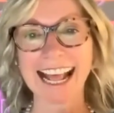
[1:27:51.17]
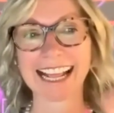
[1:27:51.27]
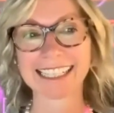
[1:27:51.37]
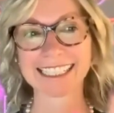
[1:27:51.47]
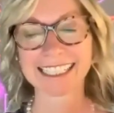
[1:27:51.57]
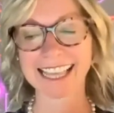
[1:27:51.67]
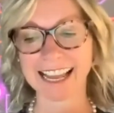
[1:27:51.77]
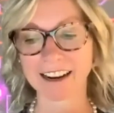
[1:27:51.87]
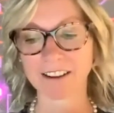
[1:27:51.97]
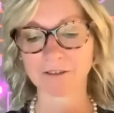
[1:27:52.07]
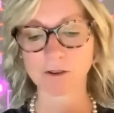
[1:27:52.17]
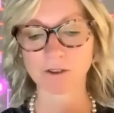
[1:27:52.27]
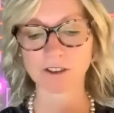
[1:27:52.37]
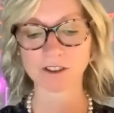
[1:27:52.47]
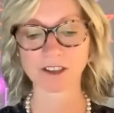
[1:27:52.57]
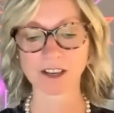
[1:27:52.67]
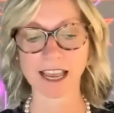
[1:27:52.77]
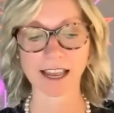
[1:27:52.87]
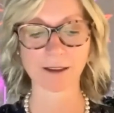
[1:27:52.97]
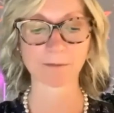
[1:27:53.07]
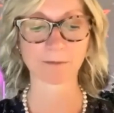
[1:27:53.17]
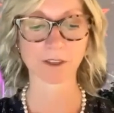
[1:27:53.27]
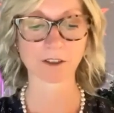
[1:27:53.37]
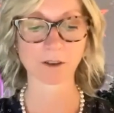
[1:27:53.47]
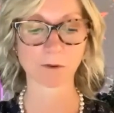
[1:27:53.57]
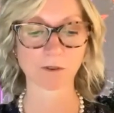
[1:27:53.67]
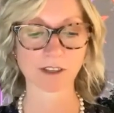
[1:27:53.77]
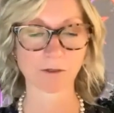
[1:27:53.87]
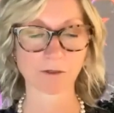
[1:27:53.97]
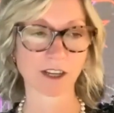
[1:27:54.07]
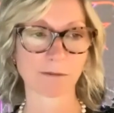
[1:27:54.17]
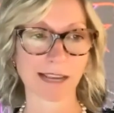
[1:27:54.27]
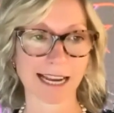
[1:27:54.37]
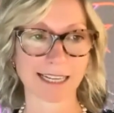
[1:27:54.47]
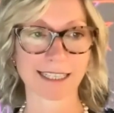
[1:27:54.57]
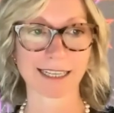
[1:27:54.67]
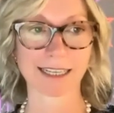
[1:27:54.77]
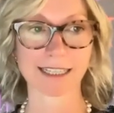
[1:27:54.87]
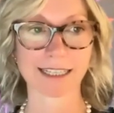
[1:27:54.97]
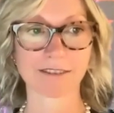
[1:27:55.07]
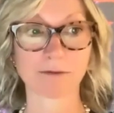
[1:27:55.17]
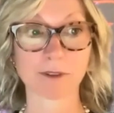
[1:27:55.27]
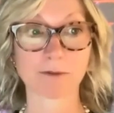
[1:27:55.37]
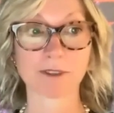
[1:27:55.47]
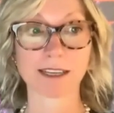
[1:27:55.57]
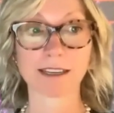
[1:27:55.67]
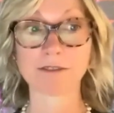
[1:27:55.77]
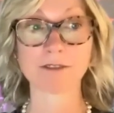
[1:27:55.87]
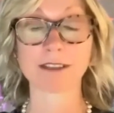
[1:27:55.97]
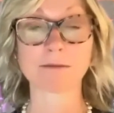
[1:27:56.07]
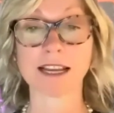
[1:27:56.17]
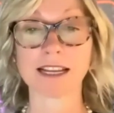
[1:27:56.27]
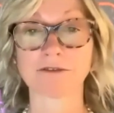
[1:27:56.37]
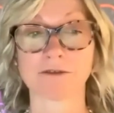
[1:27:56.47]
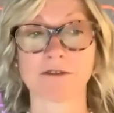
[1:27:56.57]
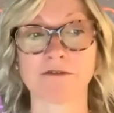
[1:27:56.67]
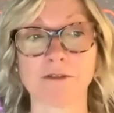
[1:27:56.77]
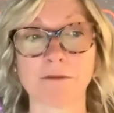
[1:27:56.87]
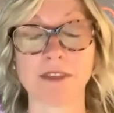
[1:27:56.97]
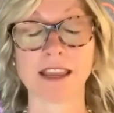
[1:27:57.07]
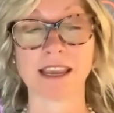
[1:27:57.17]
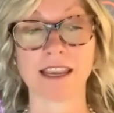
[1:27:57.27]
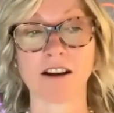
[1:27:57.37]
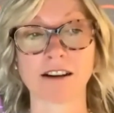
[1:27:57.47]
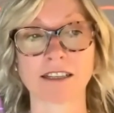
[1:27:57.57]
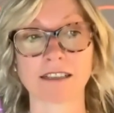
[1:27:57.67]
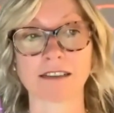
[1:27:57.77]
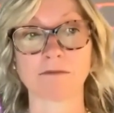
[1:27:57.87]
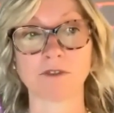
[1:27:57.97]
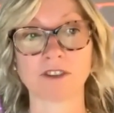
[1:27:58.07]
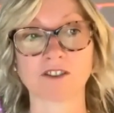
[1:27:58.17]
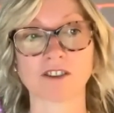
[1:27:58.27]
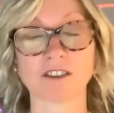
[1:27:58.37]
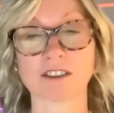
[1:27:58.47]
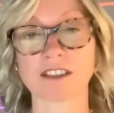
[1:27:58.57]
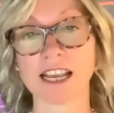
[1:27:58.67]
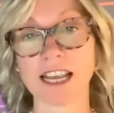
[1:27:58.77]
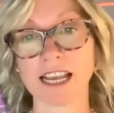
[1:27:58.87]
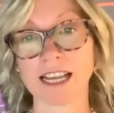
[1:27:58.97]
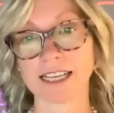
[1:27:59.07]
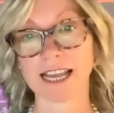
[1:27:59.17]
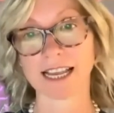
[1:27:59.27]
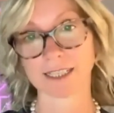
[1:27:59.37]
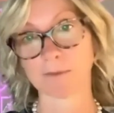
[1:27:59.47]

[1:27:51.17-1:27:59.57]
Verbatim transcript: and that of course um, supports our Jam Galaxy initiative, which we're seeing huge demand for from the artists and musicians uh,